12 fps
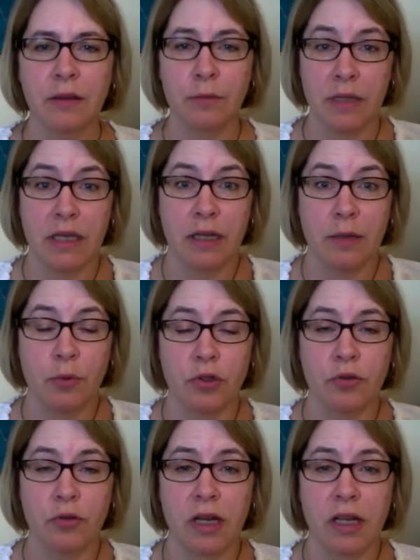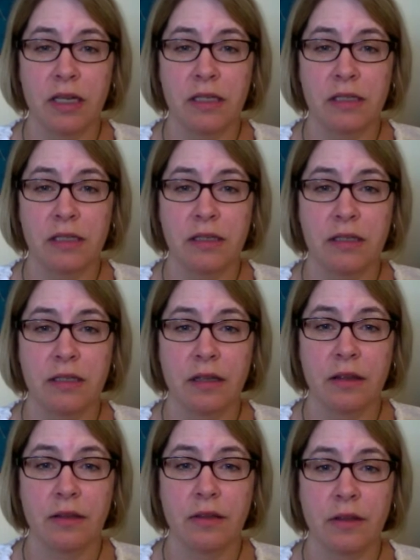media portrays
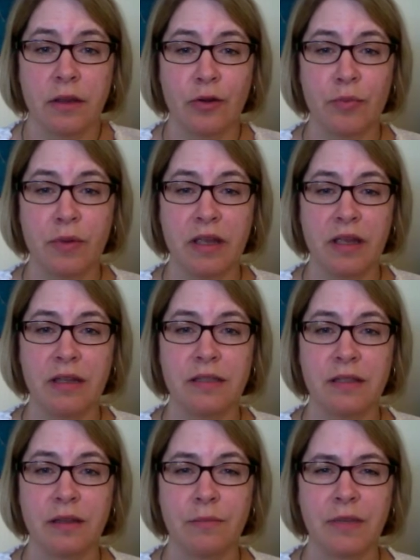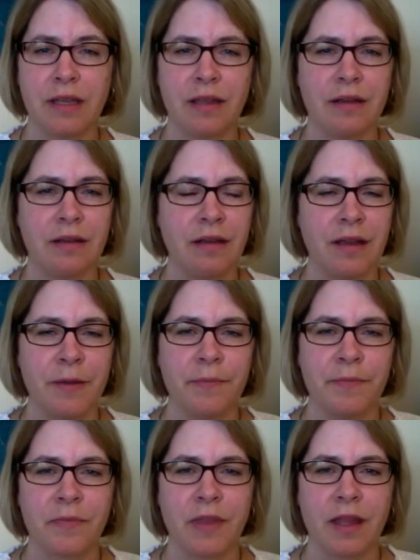therapy as something
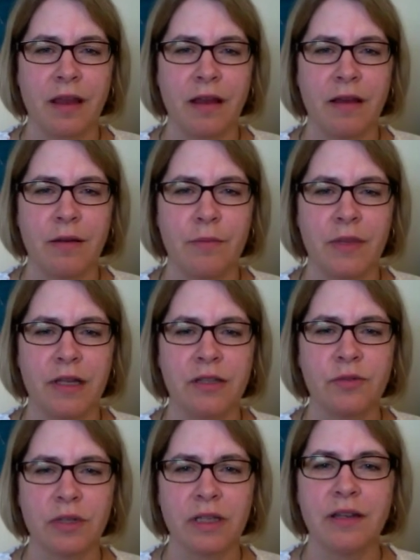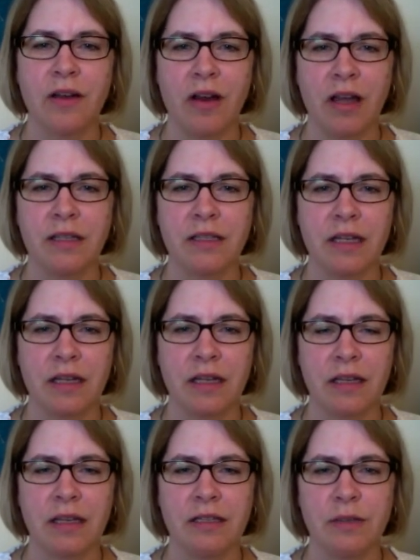that it's really not, and I
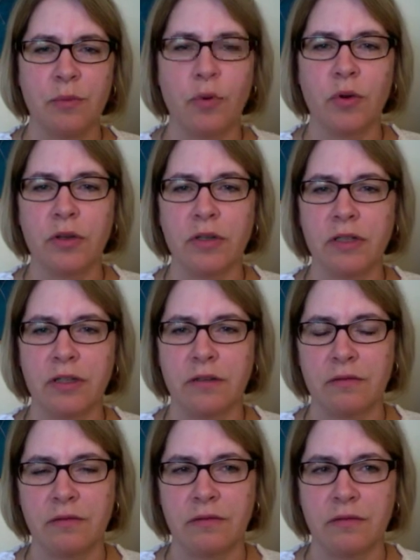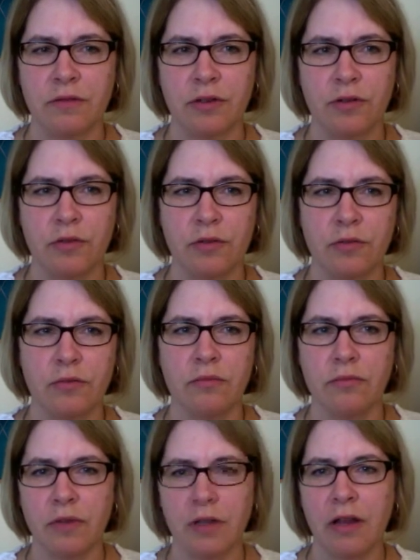think it's important to
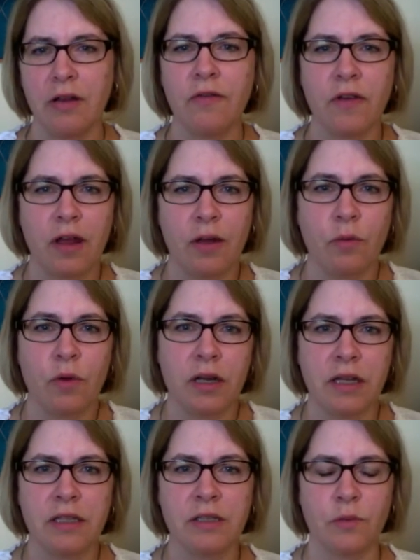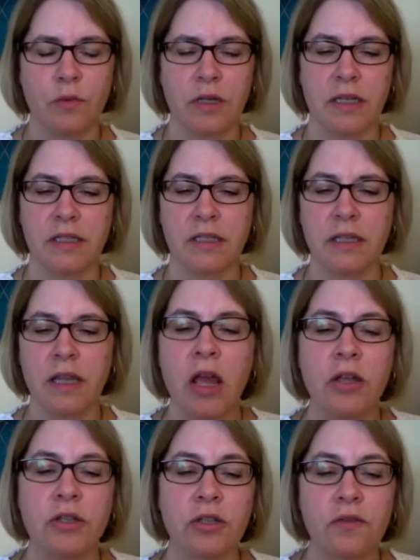clarify what it is and what it isn't.
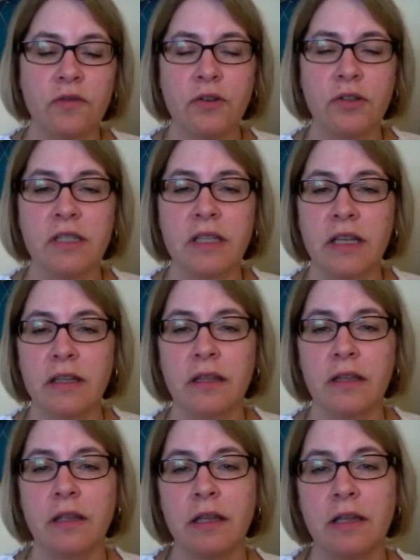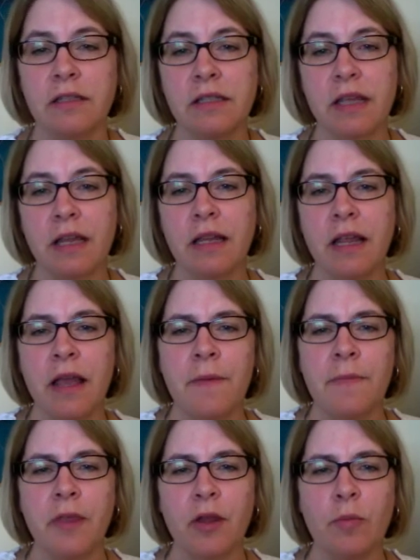So the first thing is that
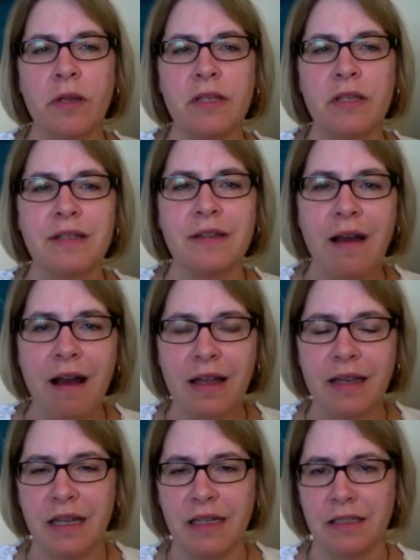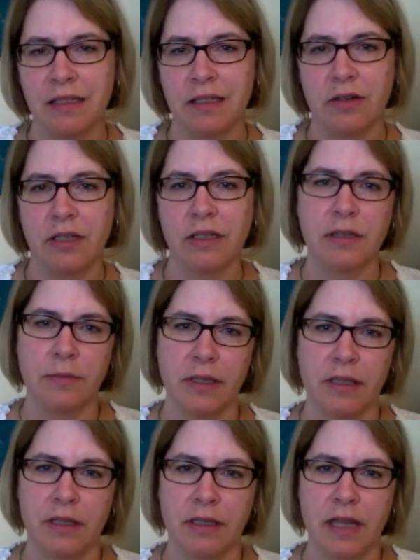therapy is not necessarily
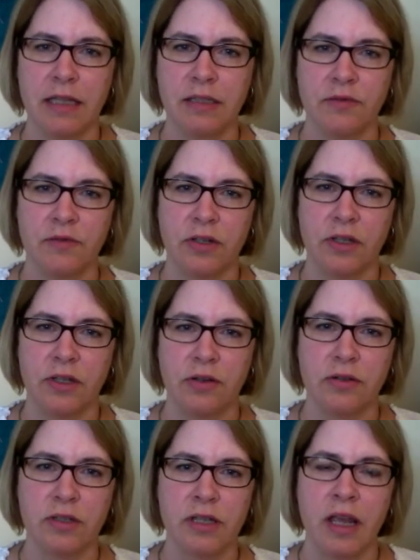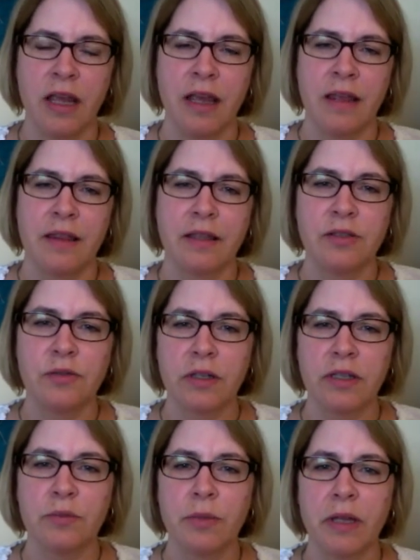something that lasts for years. That's
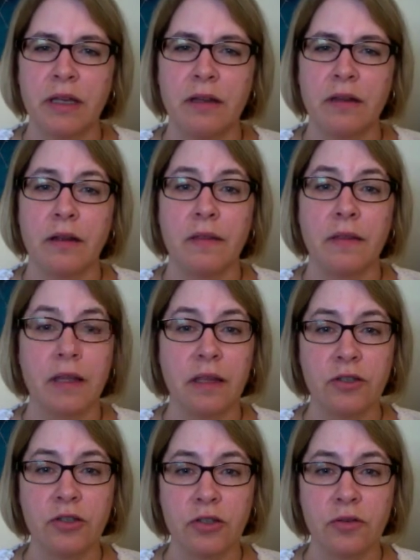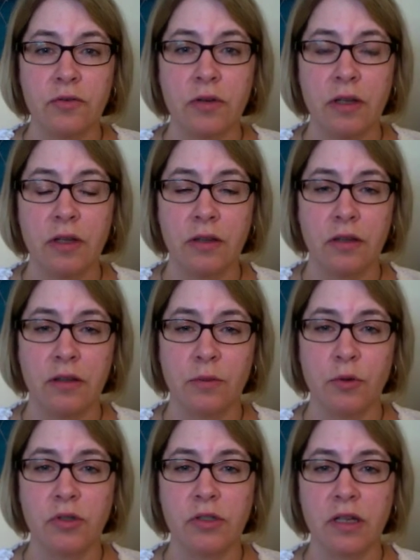really dependent on the issue that the
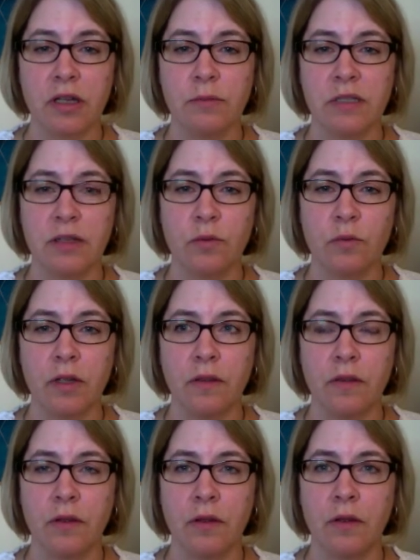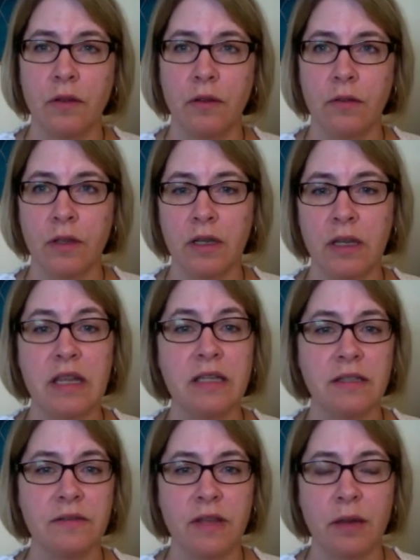person comes in with, the
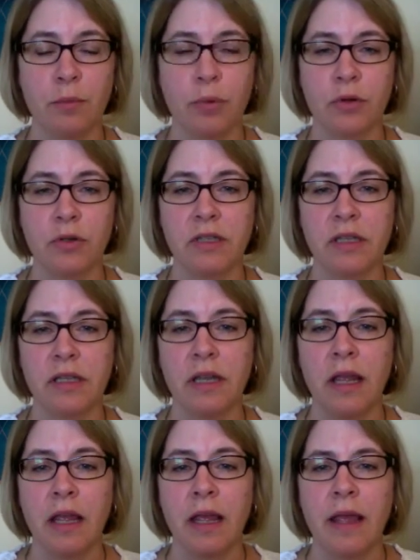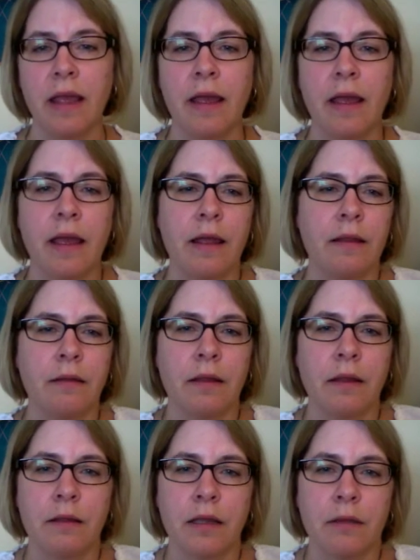needs of that person, and
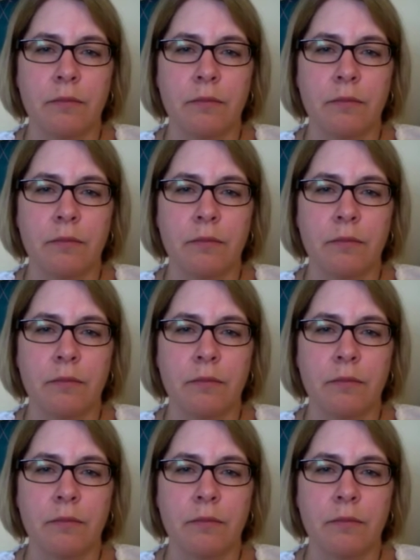the